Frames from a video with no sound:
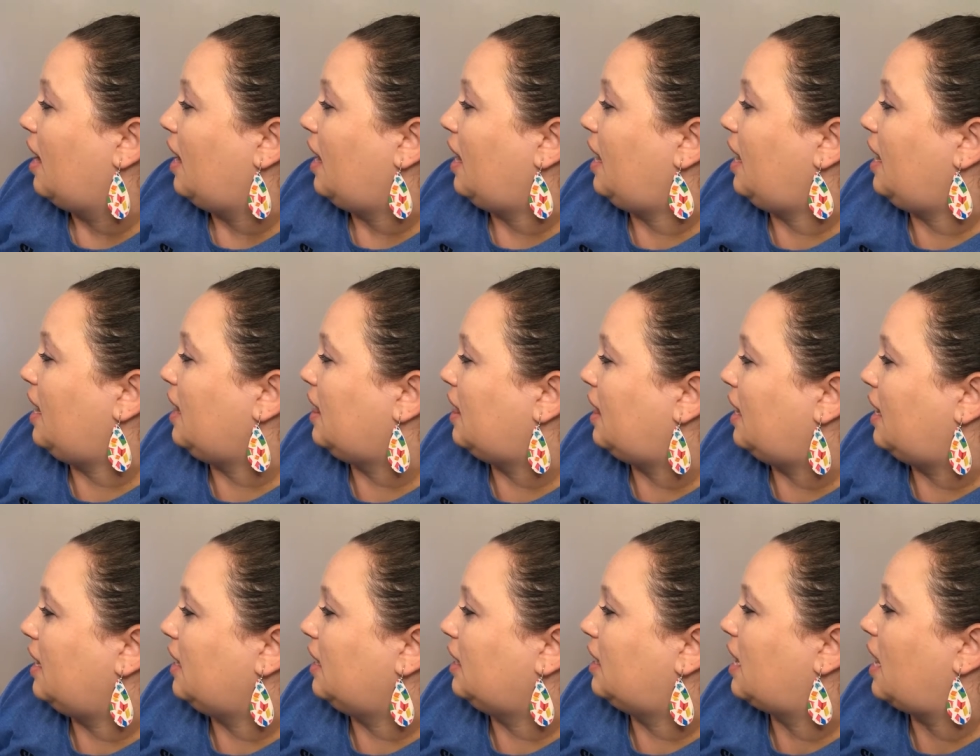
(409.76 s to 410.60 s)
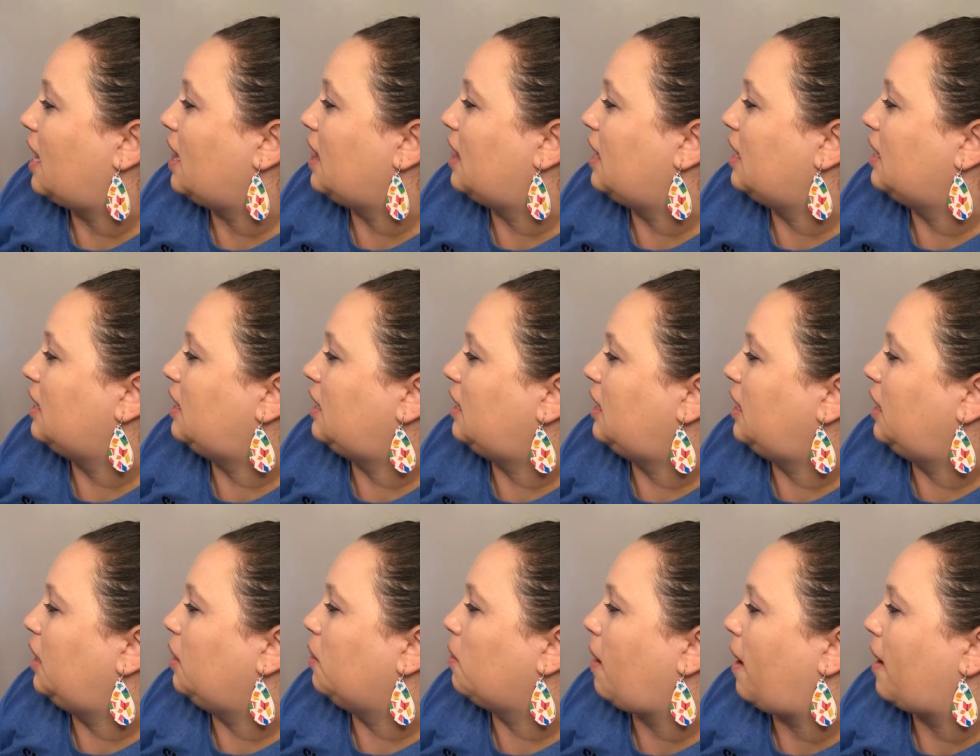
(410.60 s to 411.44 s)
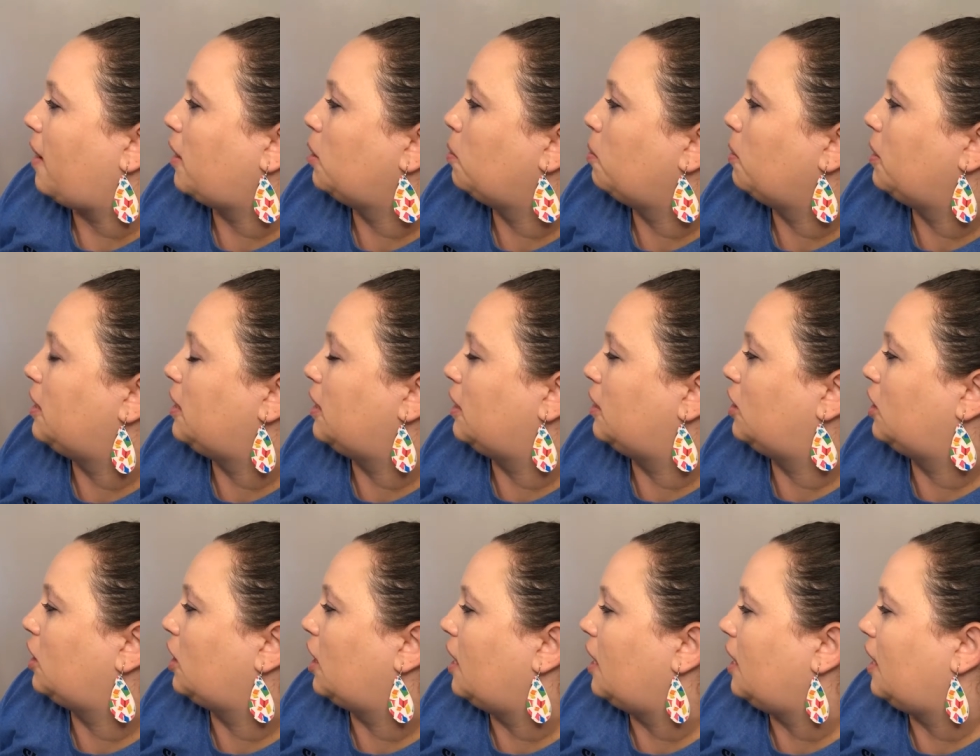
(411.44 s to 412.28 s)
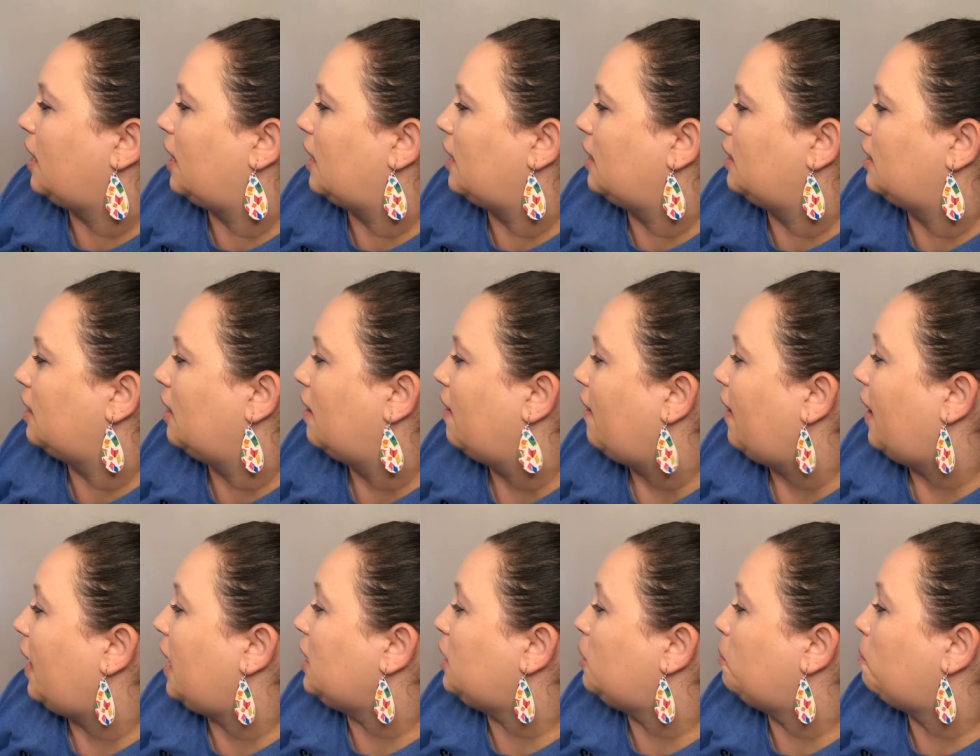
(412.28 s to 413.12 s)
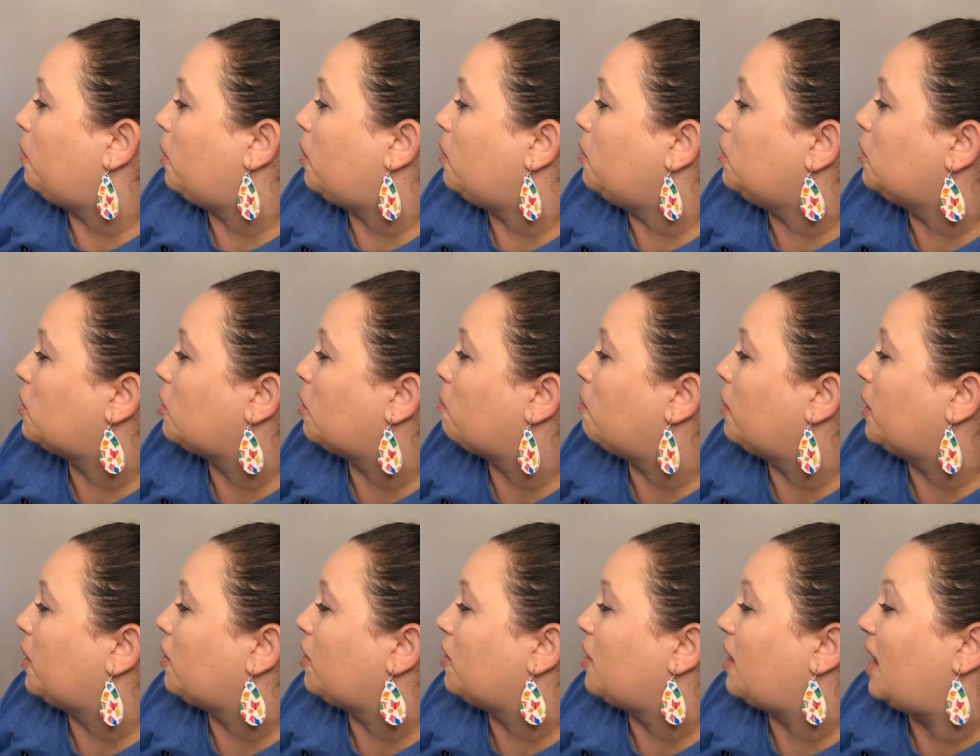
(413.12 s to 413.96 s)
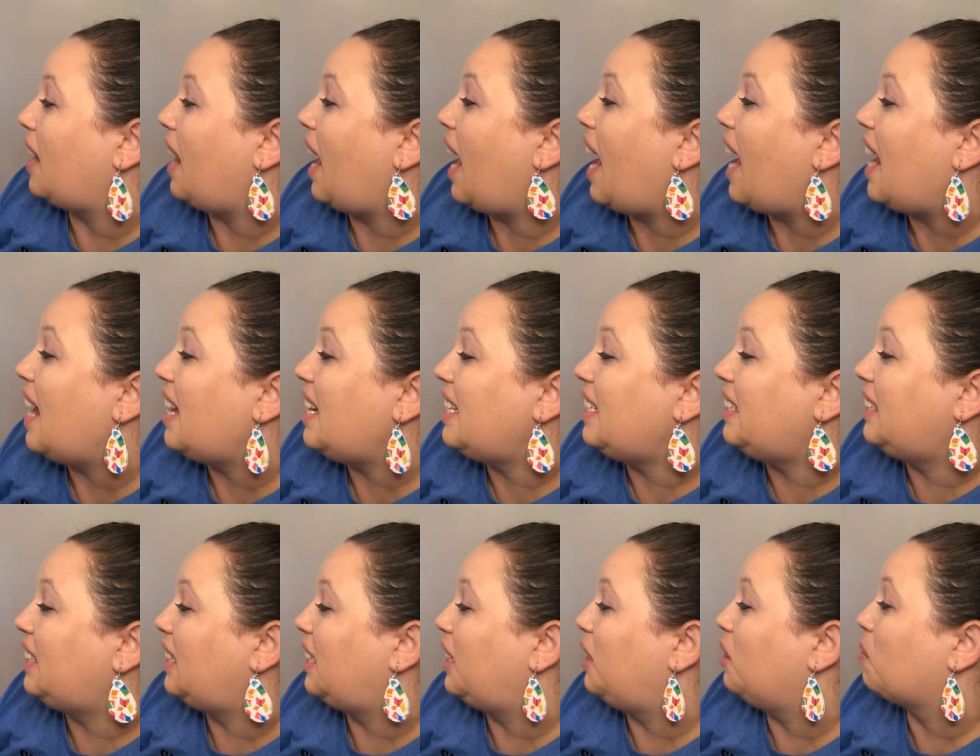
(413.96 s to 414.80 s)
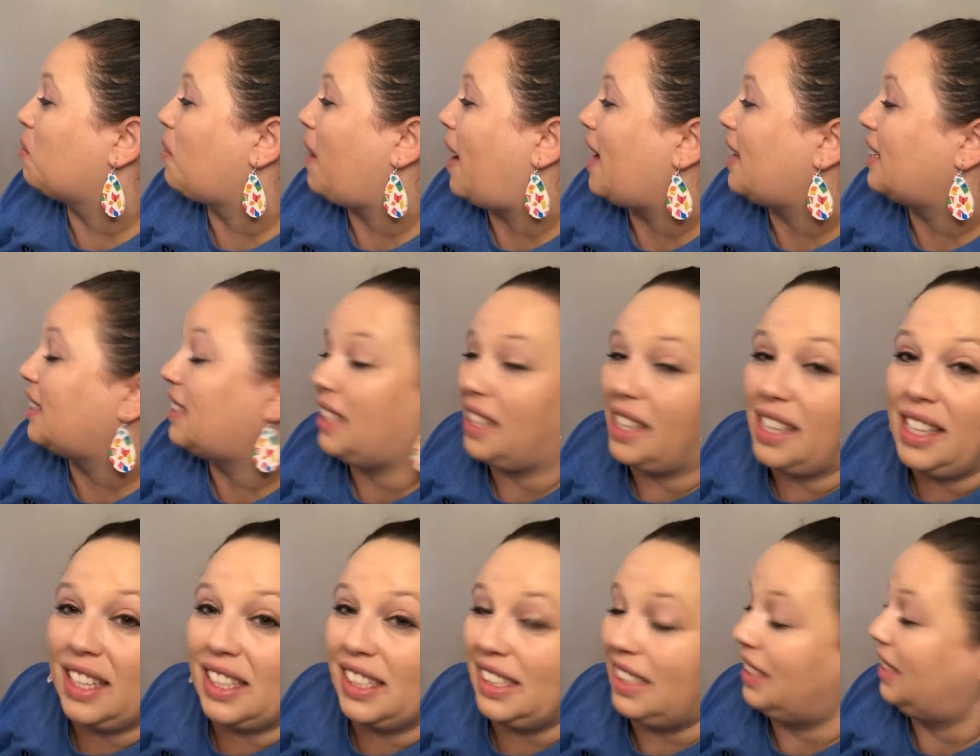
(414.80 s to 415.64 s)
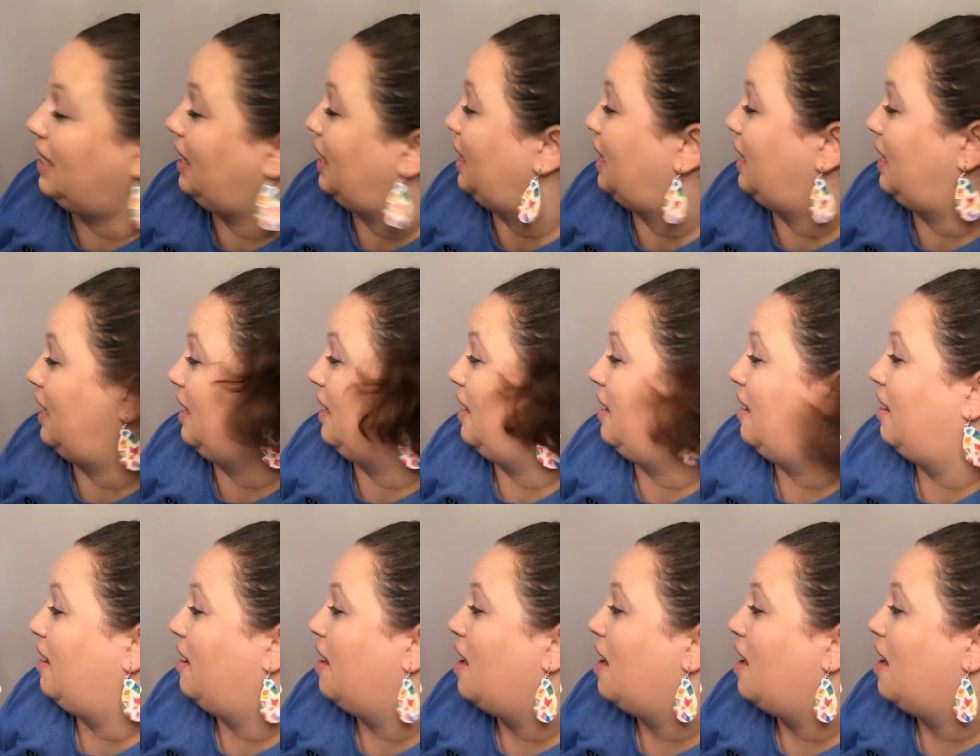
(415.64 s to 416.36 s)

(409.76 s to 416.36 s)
He thinks that this T-Rex was a giant. Its bones are bigger than any T-Rex he has seen.